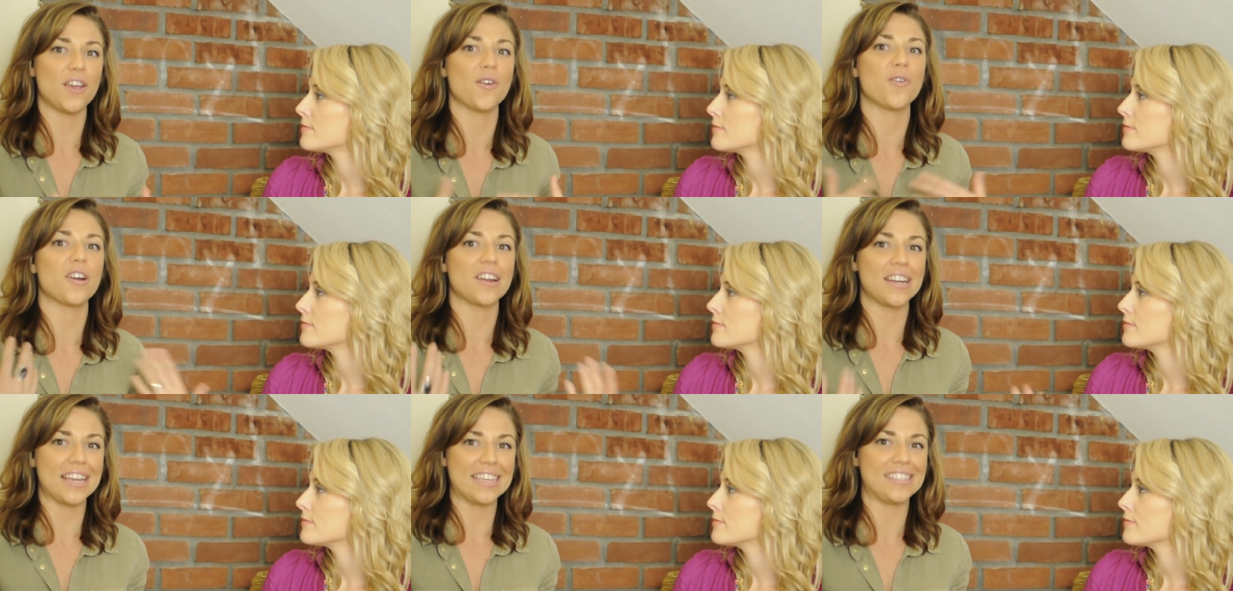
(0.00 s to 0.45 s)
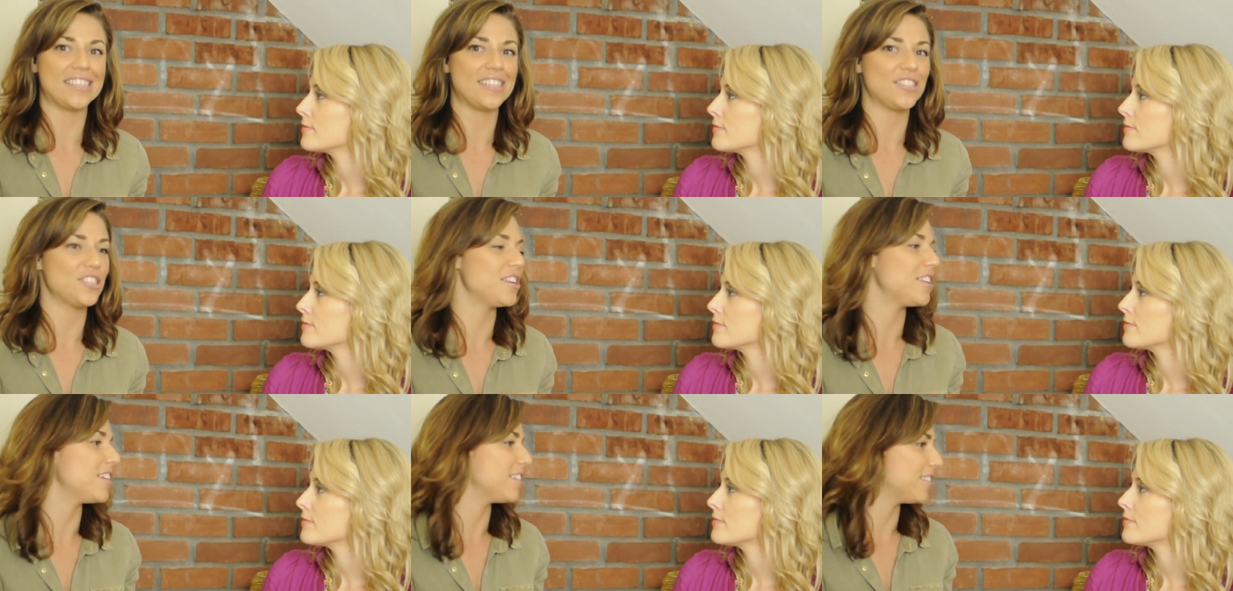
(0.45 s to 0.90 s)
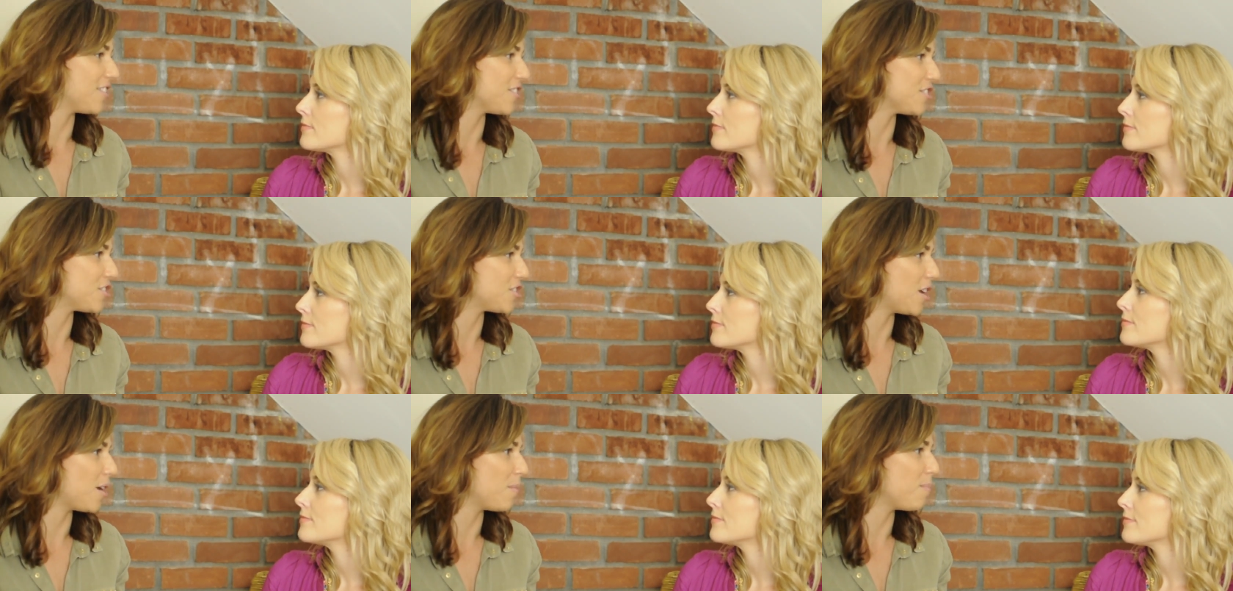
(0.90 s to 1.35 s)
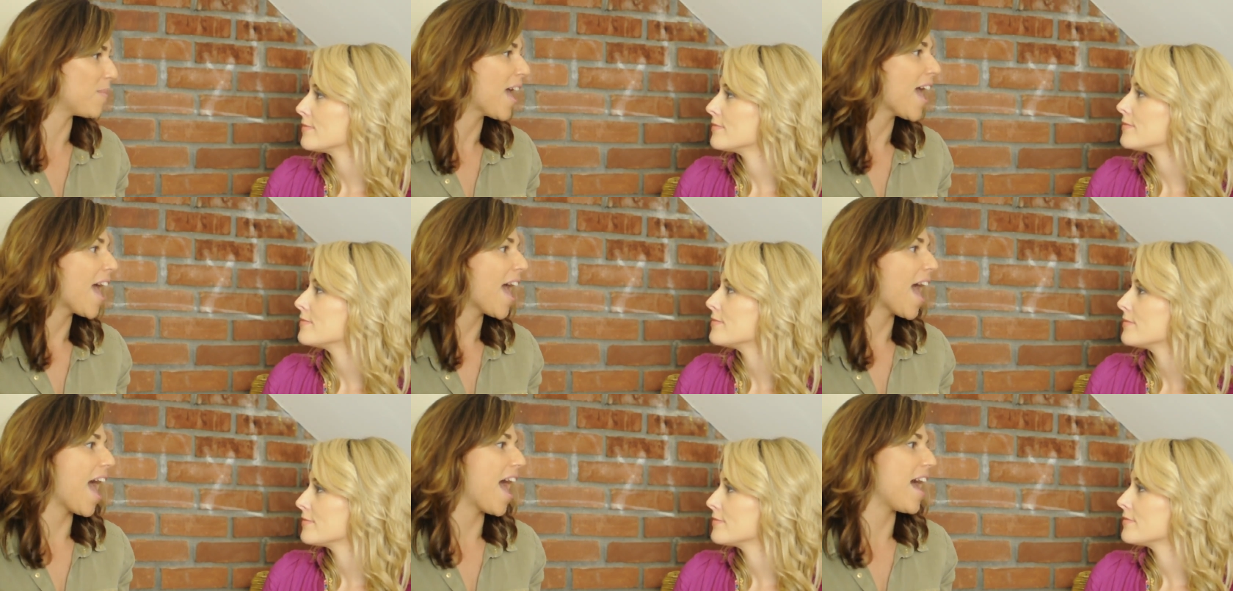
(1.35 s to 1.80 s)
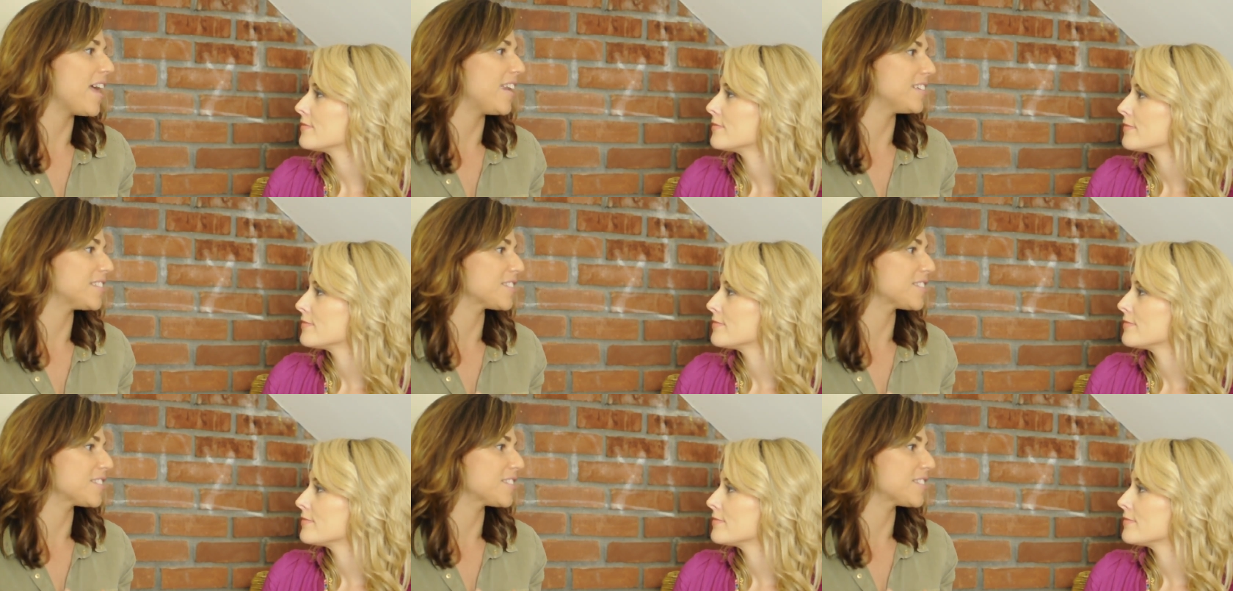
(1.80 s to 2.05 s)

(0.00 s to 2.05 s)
Speaker 1: organization, and leadership. And